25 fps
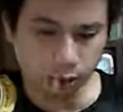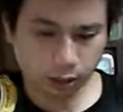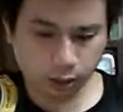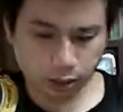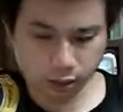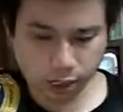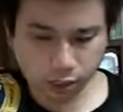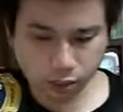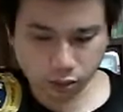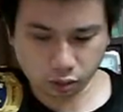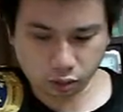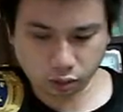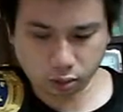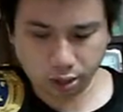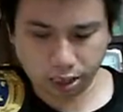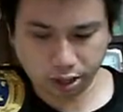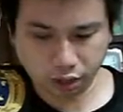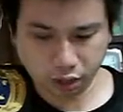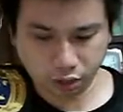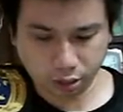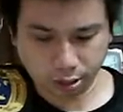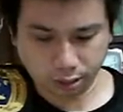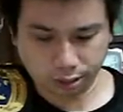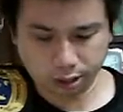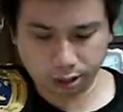Okay, so
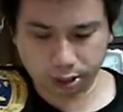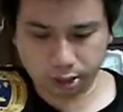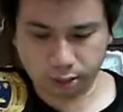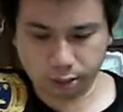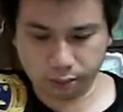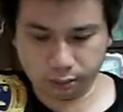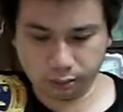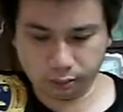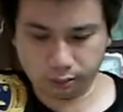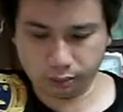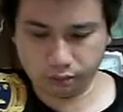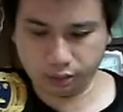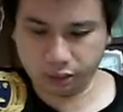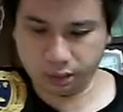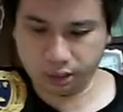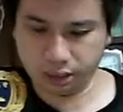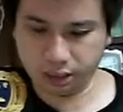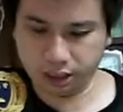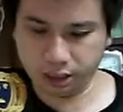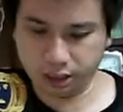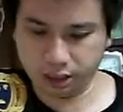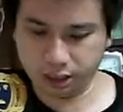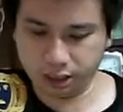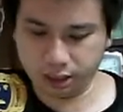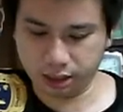next question for
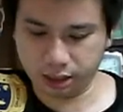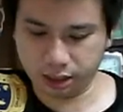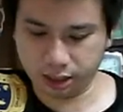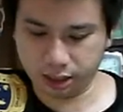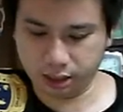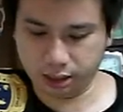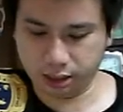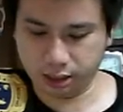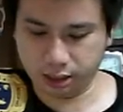this